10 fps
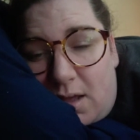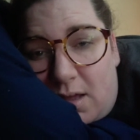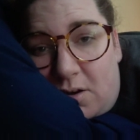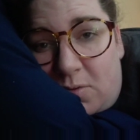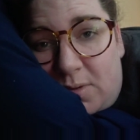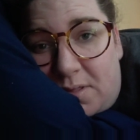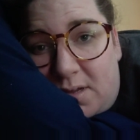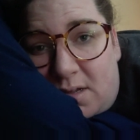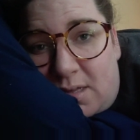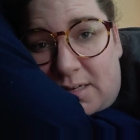I don't know what the
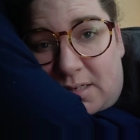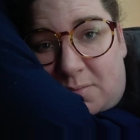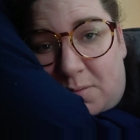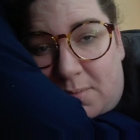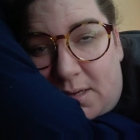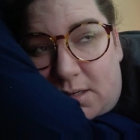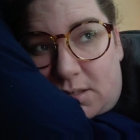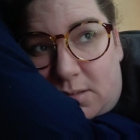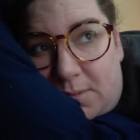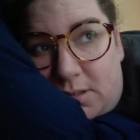hell I did, but my
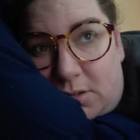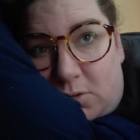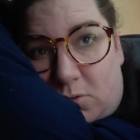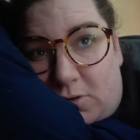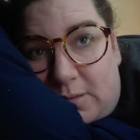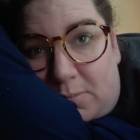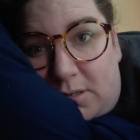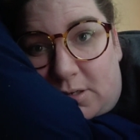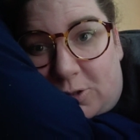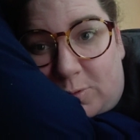stomach is so
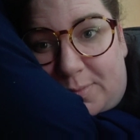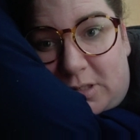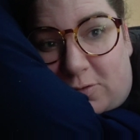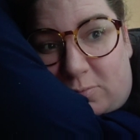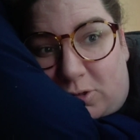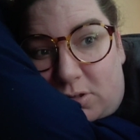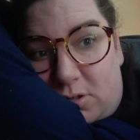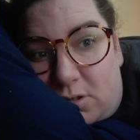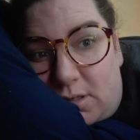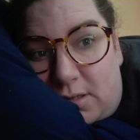crampy. I just put myself in
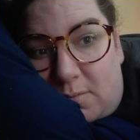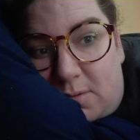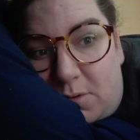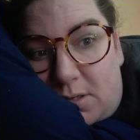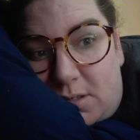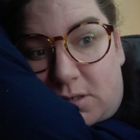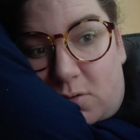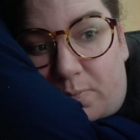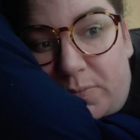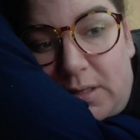personal and let my boss
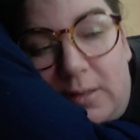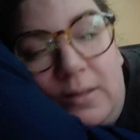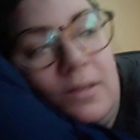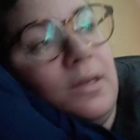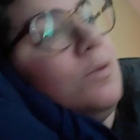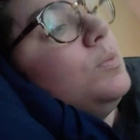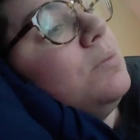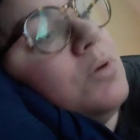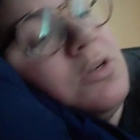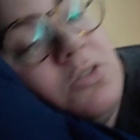know that I would be
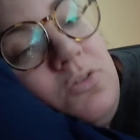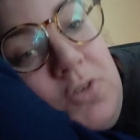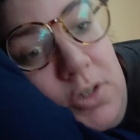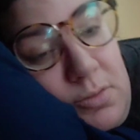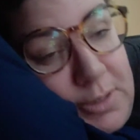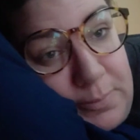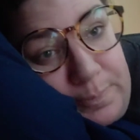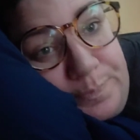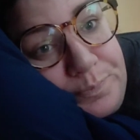in personal for a little bit.